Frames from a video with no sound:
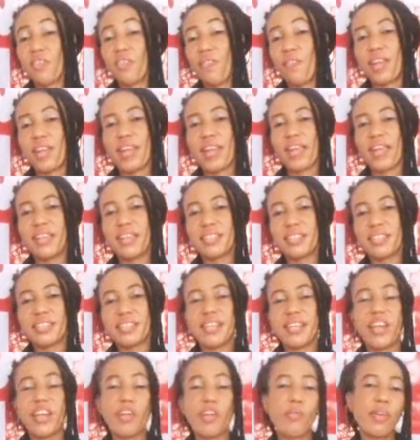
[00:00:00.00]
Don't forget,
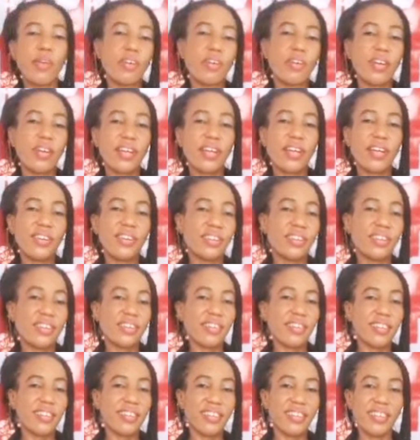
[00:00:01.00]
I remain your girl,
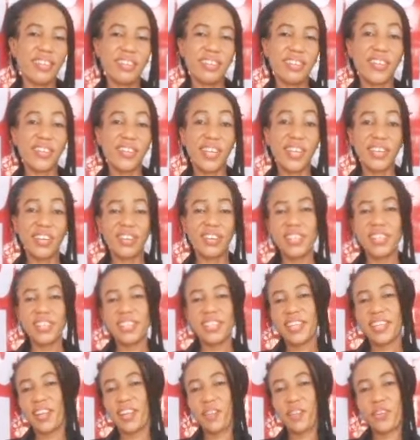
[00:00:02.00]
Lola. I'm
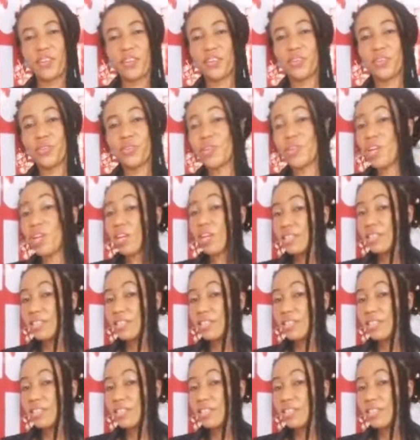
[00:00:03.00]
always here for you.